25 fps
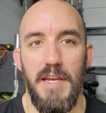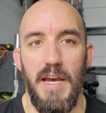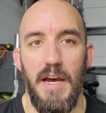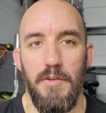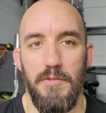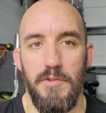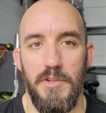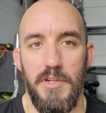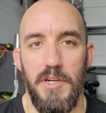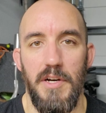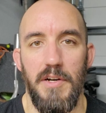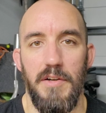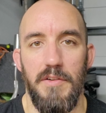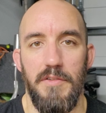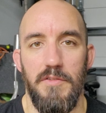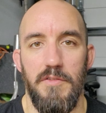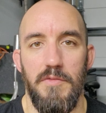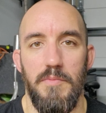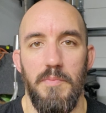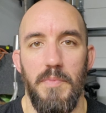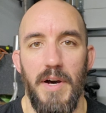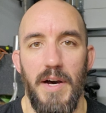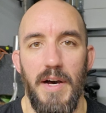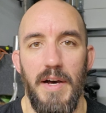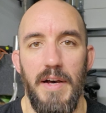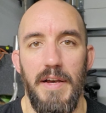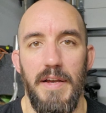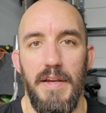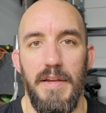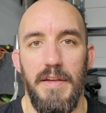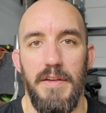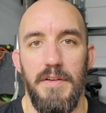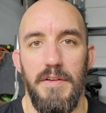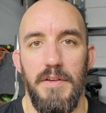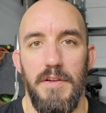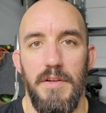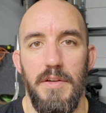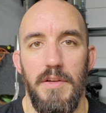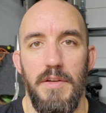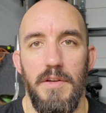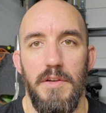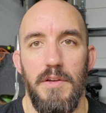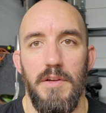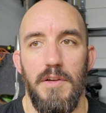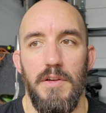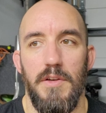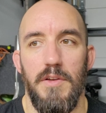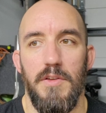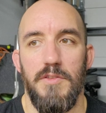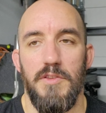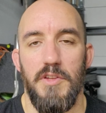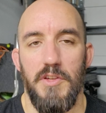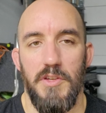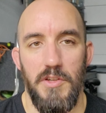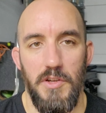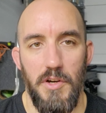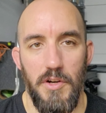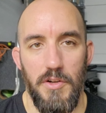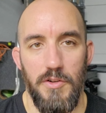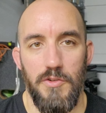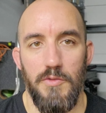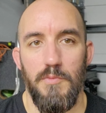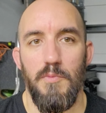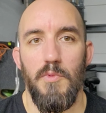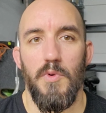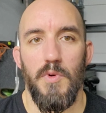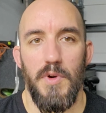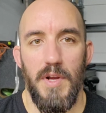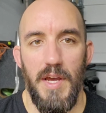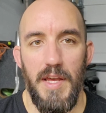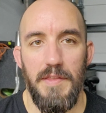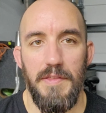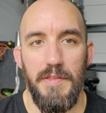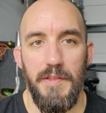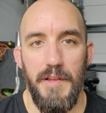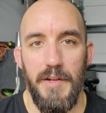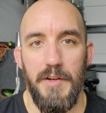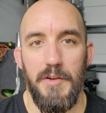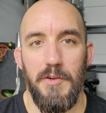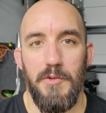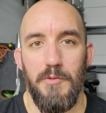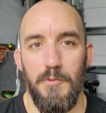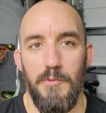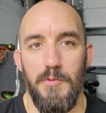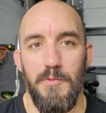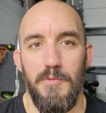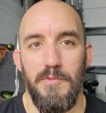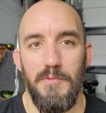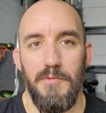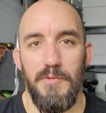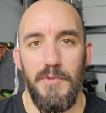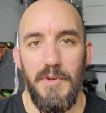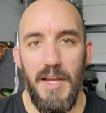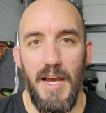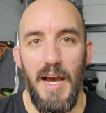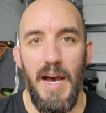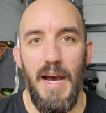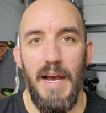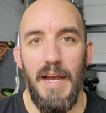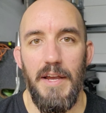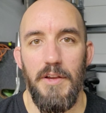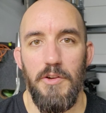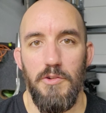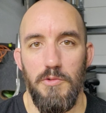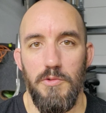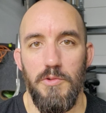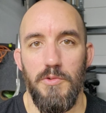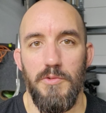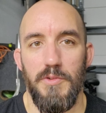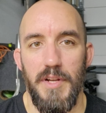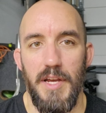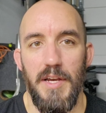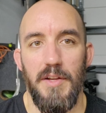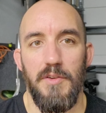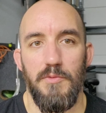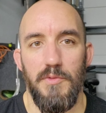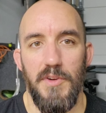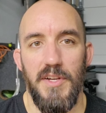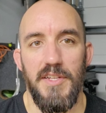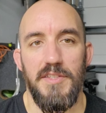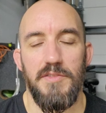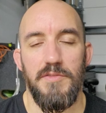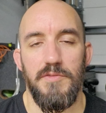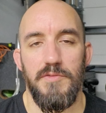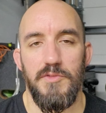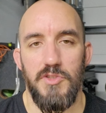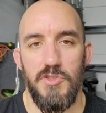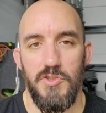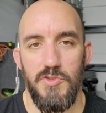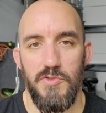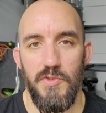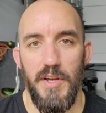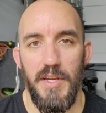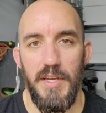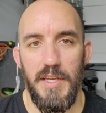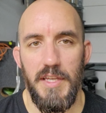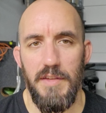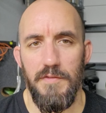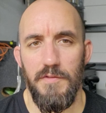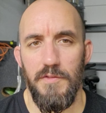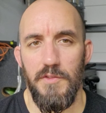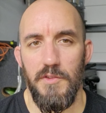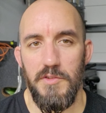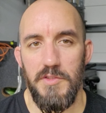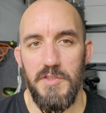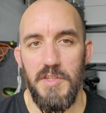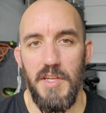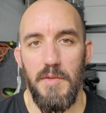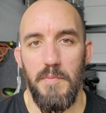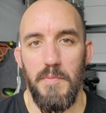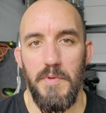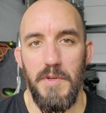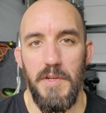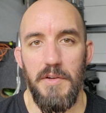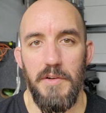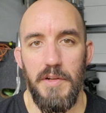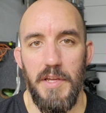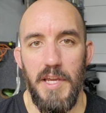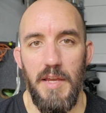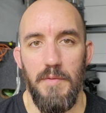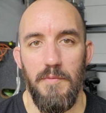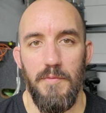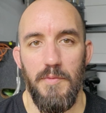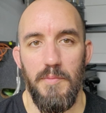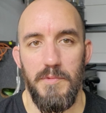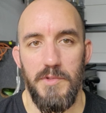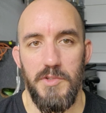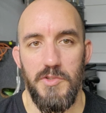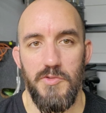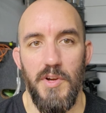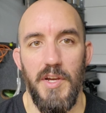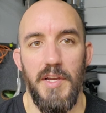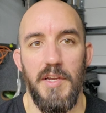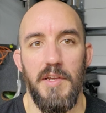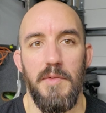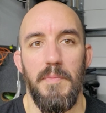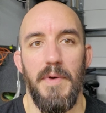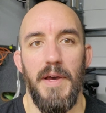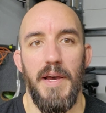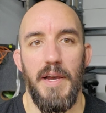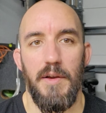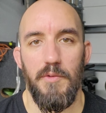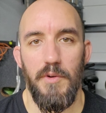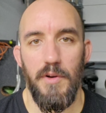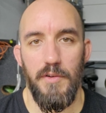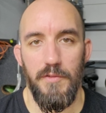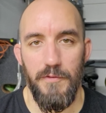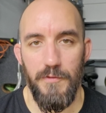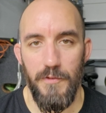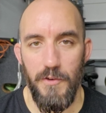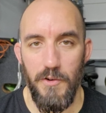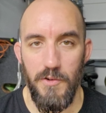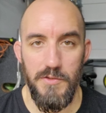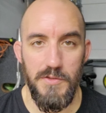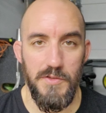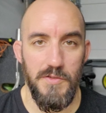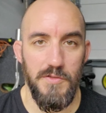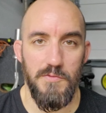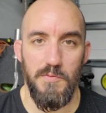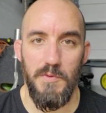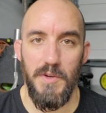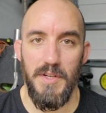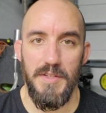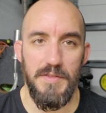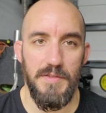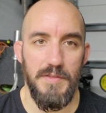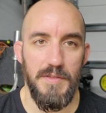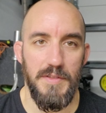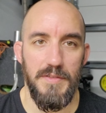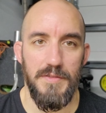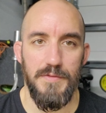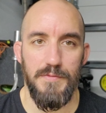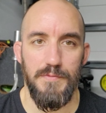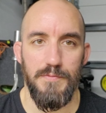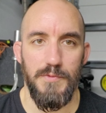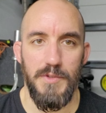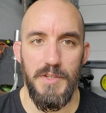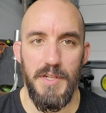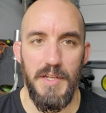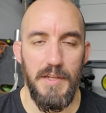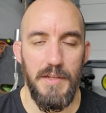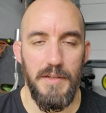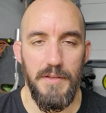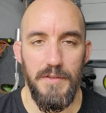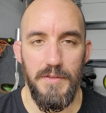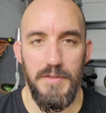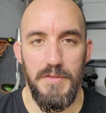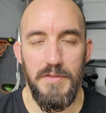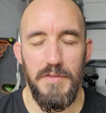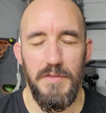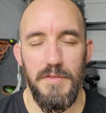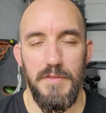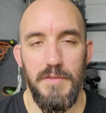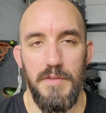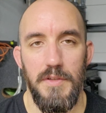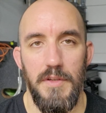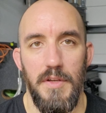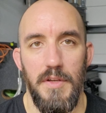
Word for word: outgunned by the younger, more athletic guy who learned how to wrestle and strike, even though St. Pierre came from a striking background first, his wrestling is ridiculous.